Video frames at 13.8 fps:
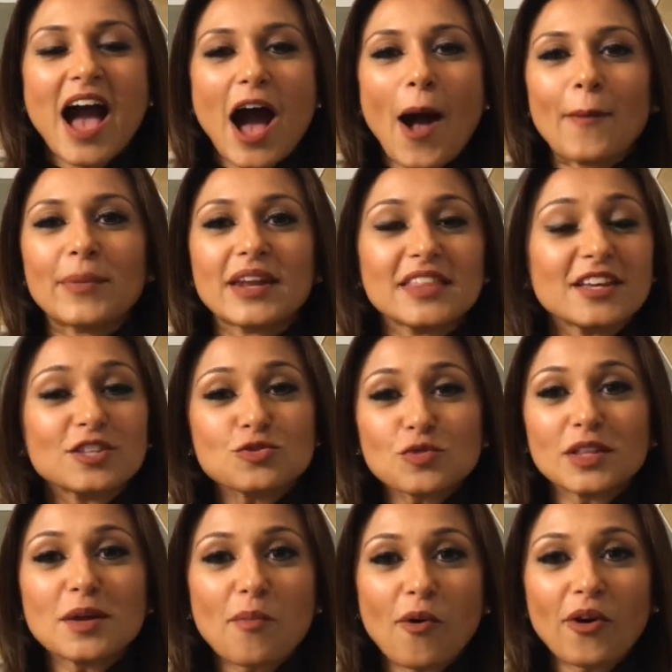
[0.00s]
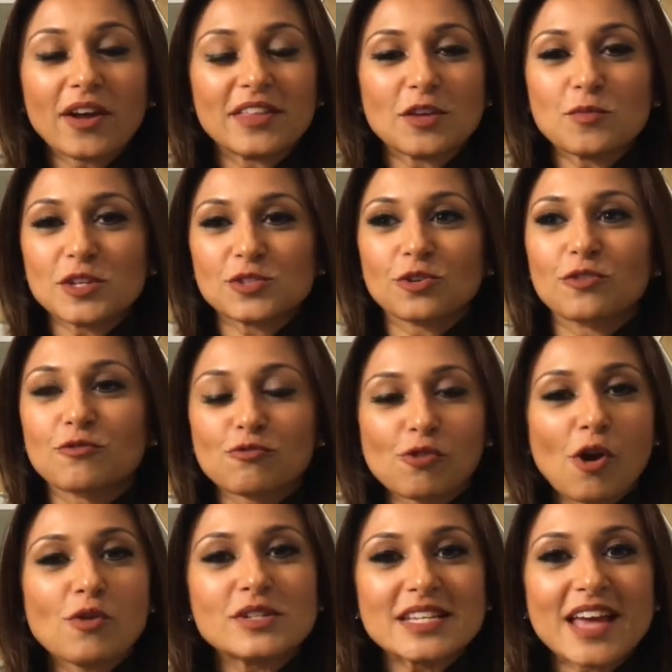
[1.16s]
Um, but I think it's really important that we sort of
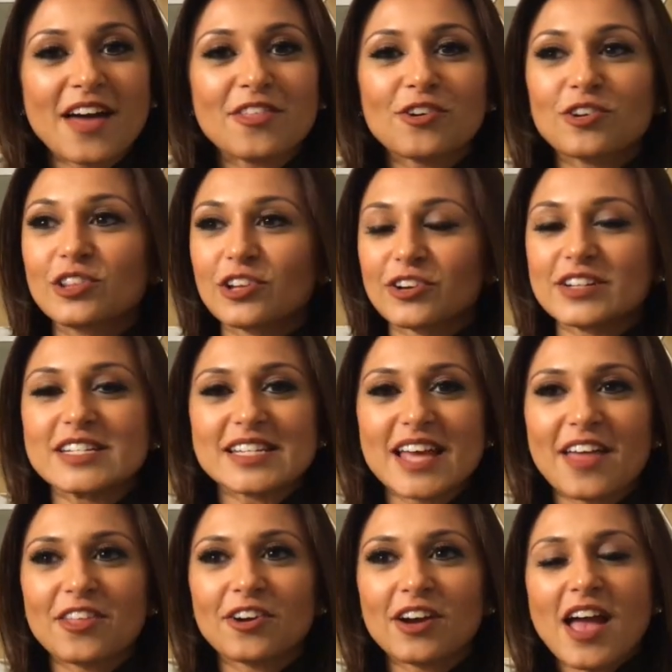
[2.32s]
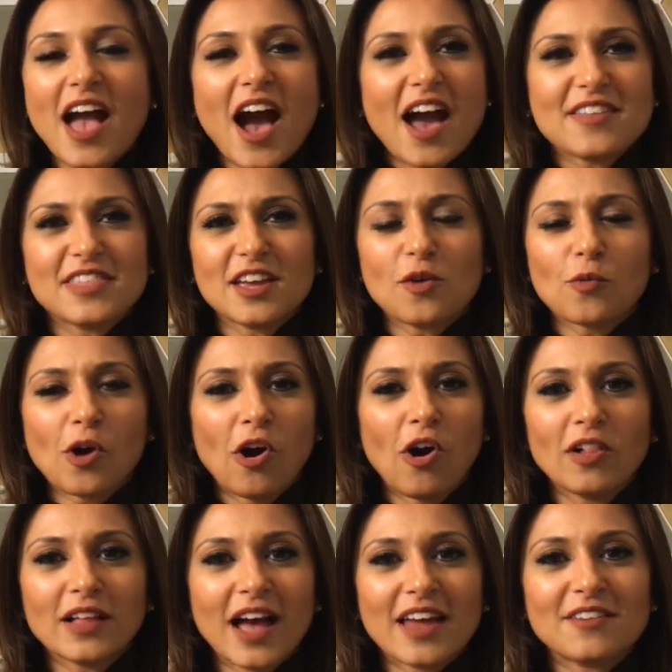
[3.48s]
grow together, learn together. I think we're
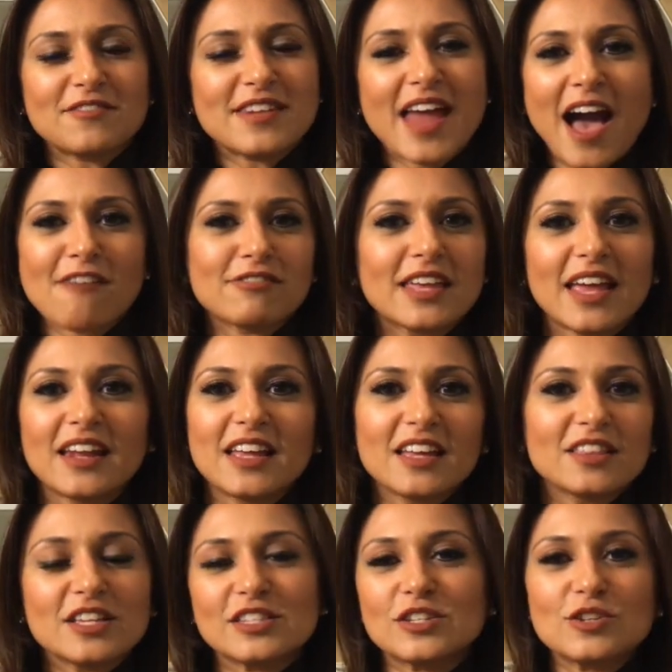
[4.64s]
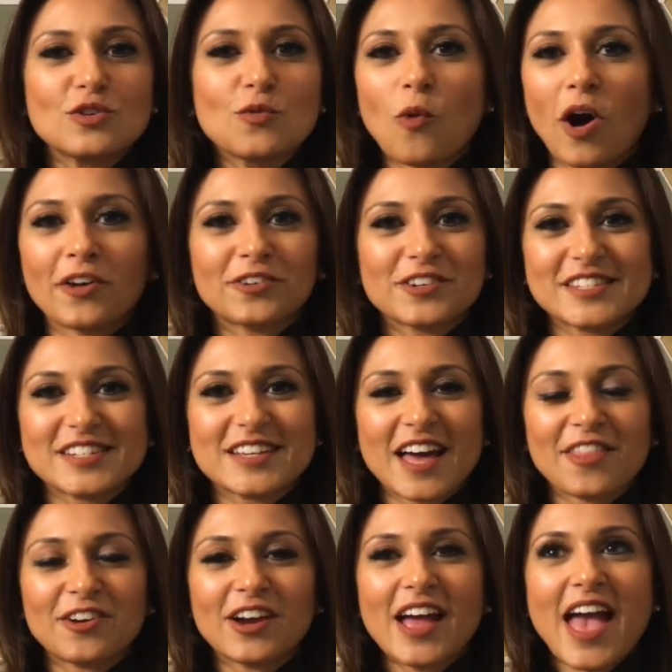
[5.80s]
all kind of navigating these new waters
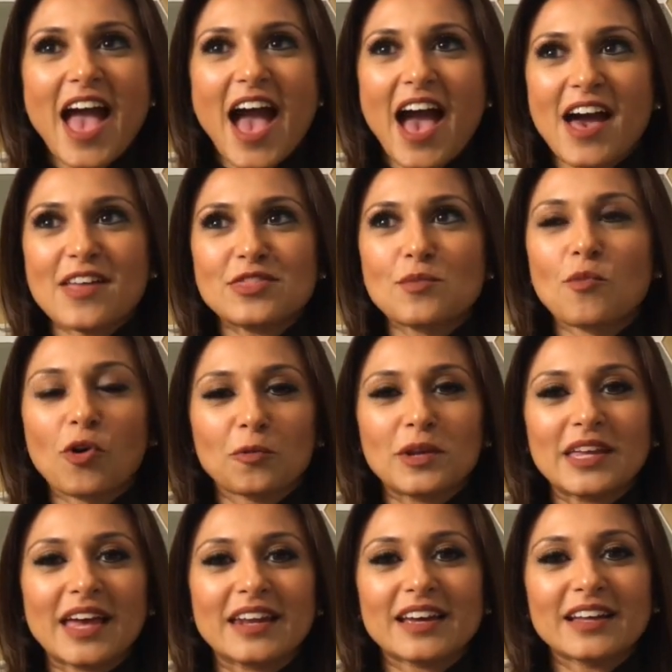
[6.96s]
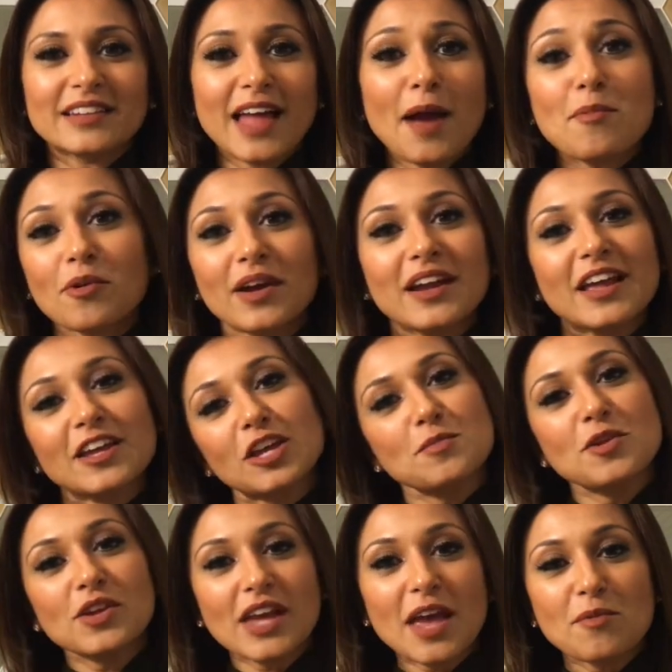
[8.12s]
together, and the more we can collaborate and
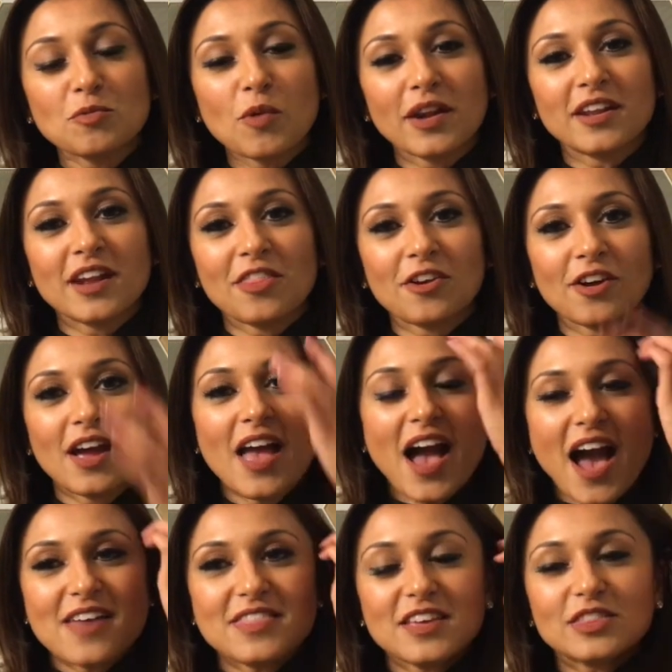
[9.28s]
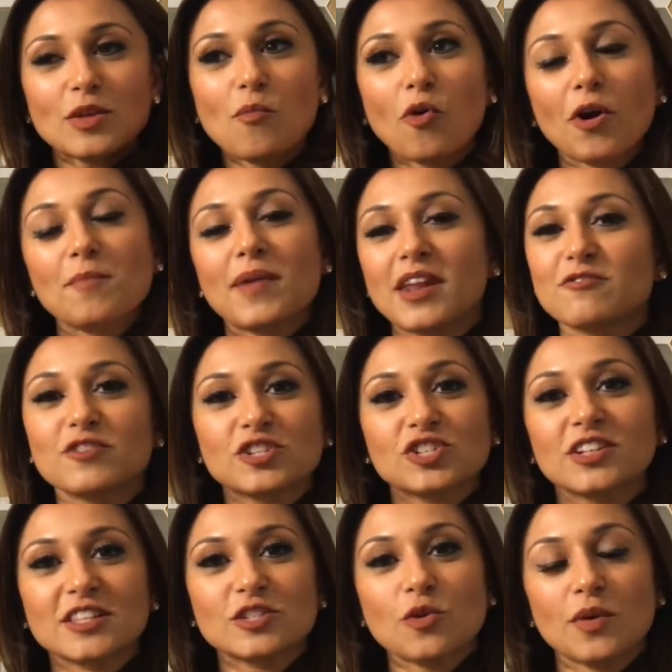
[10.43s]
communicate with one another, I think the more
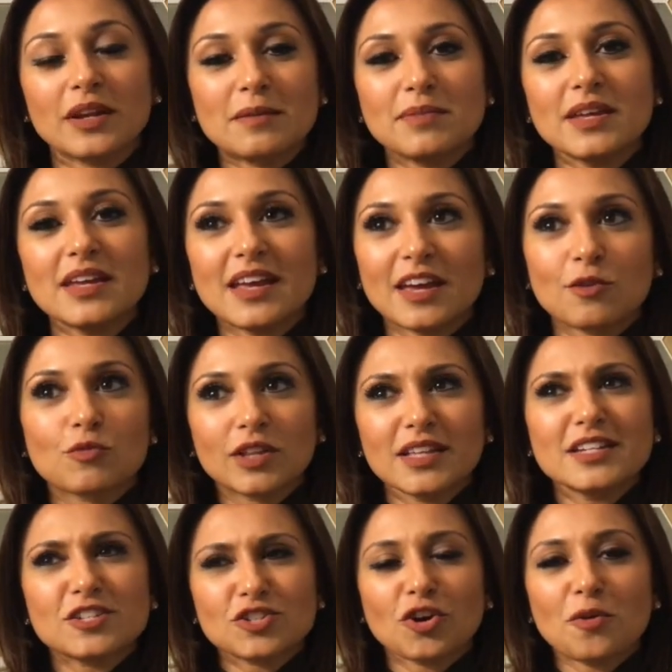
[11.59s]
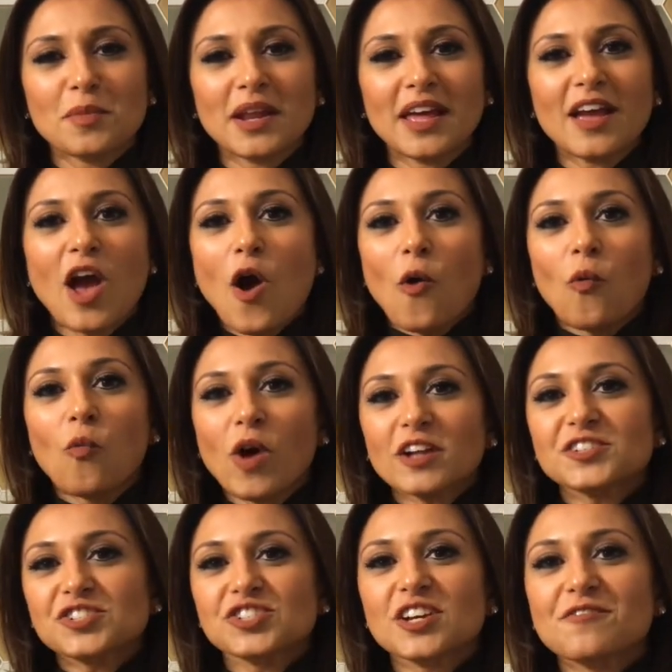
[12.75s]
beneficial it's going to be in really determining
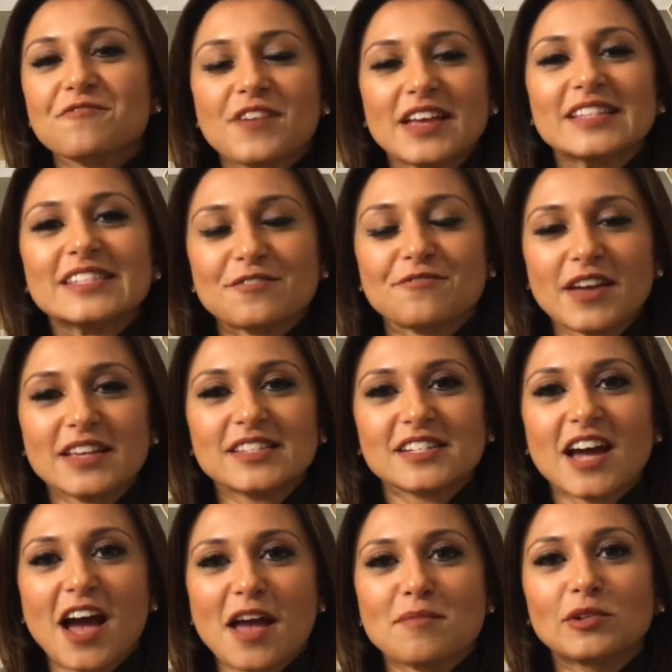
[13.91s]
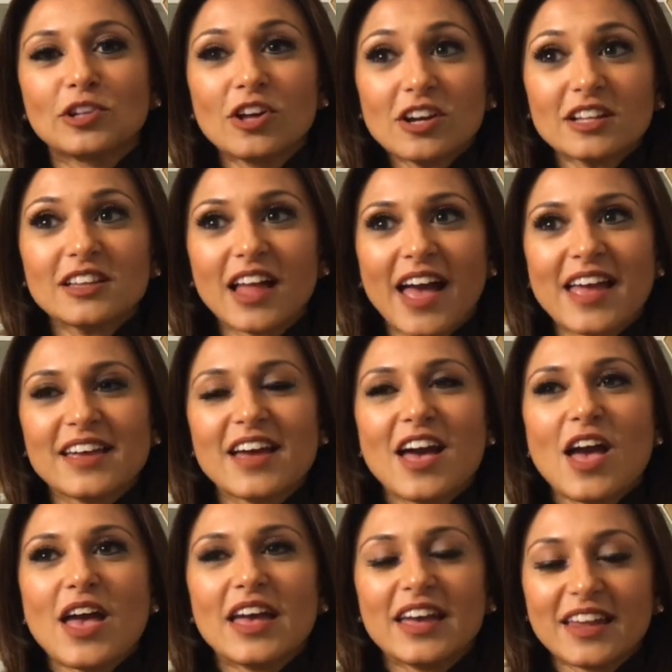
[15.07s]
what should face-to-face -face time look like
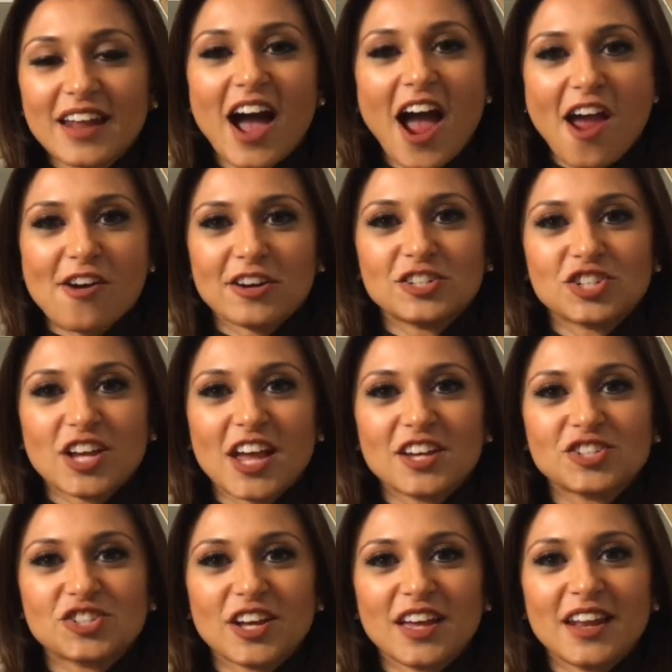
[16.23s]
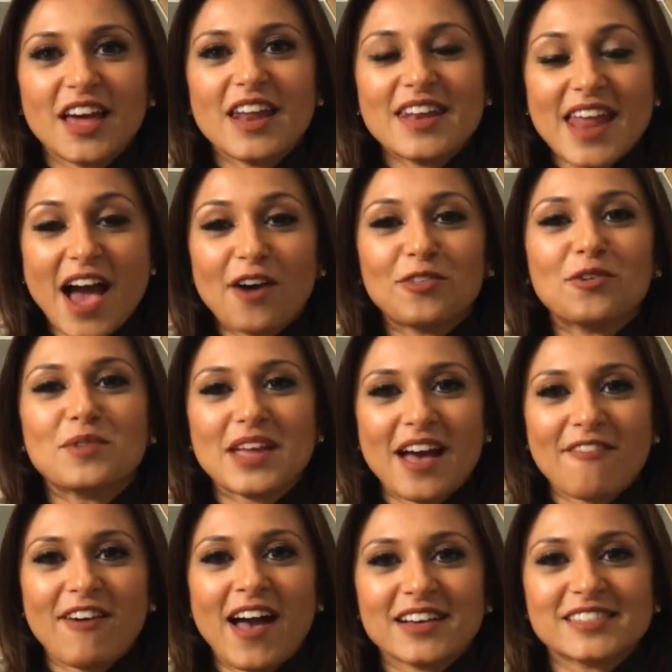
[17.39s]
in higher education now that we
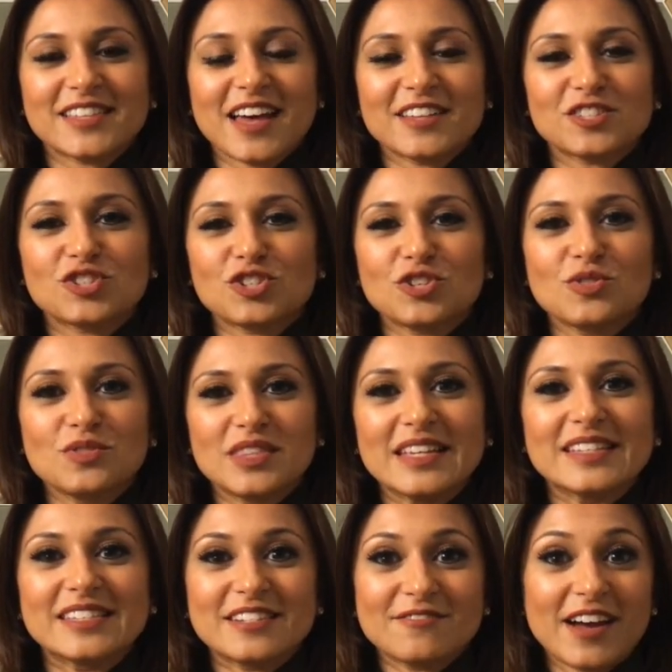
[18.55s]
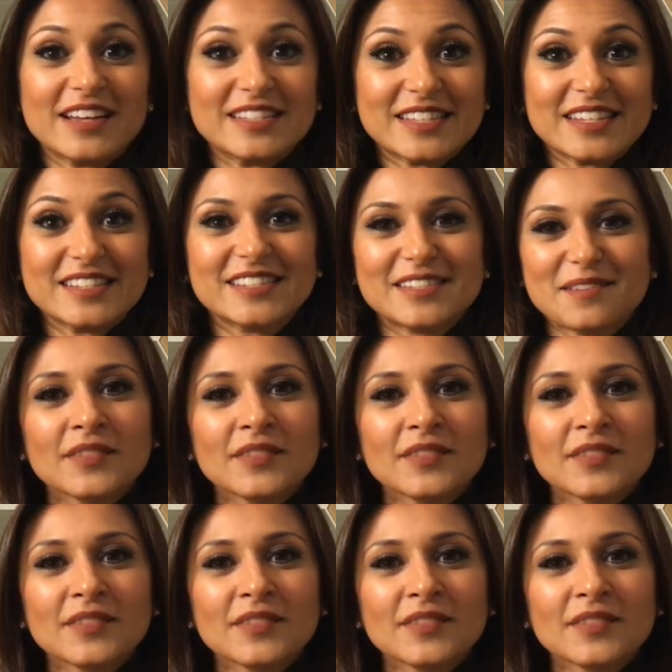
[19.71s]
have access to these devices.